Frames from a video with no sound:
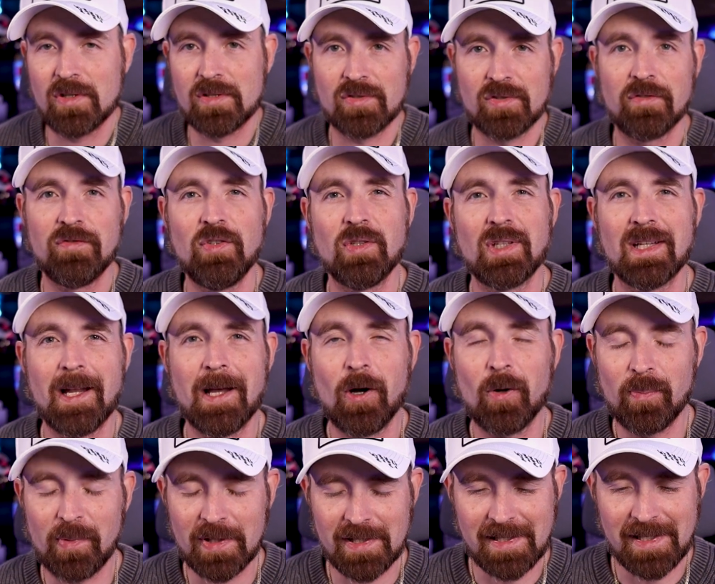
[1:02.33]
So if you could
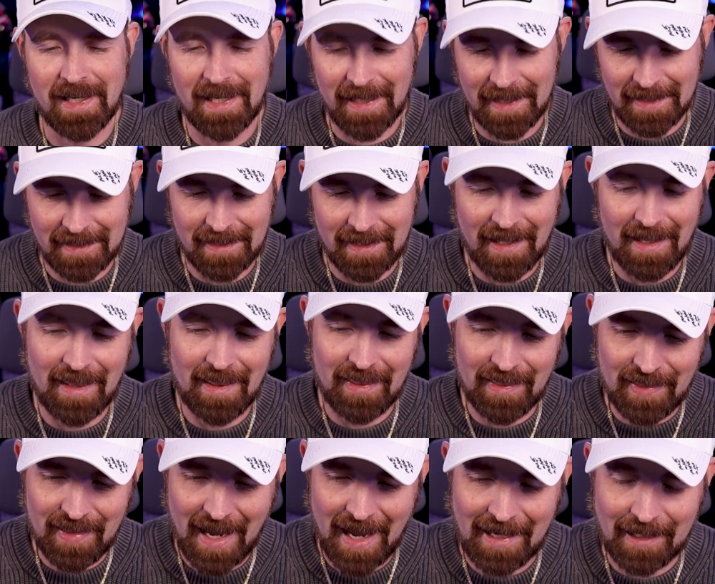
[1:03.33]
help us hit
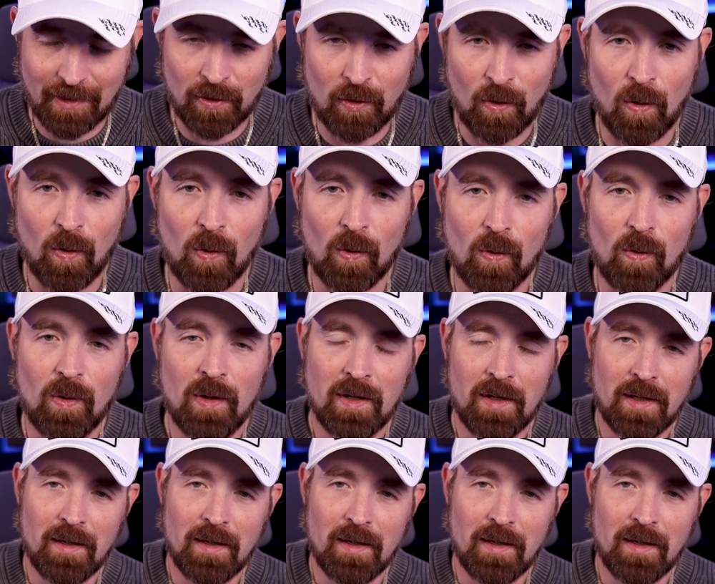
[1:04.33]
that goal,